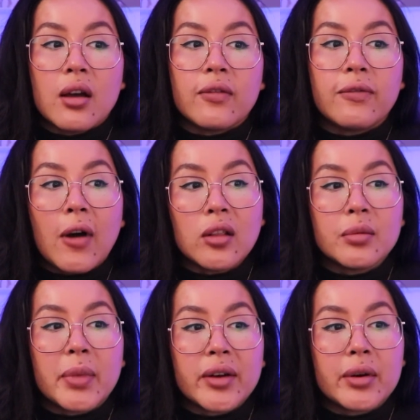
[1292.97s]

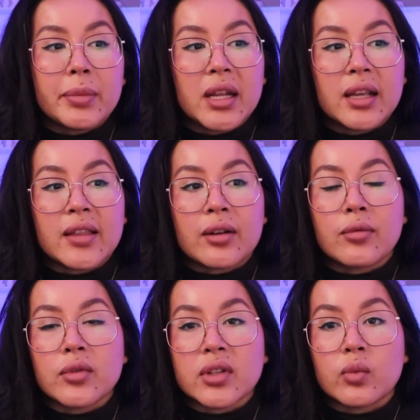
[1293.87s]
followed by repeating that
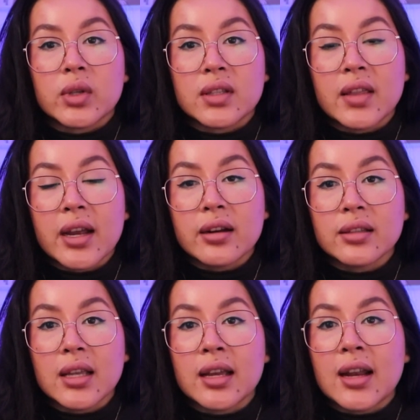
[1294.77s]
Rosa was
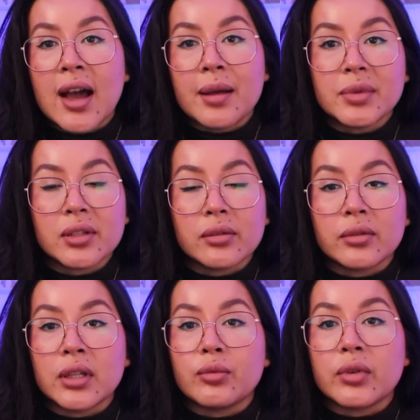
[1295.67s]
theirs and
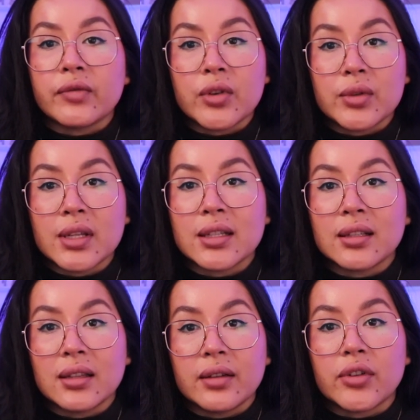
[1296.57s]
absolutely refusing
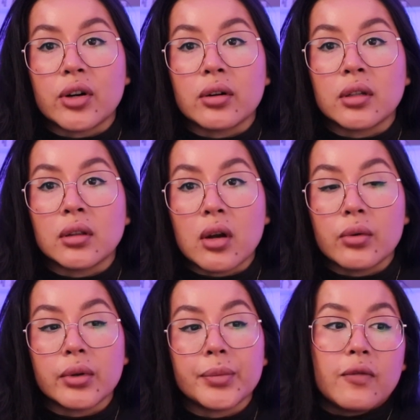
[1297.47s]
to leave her alone.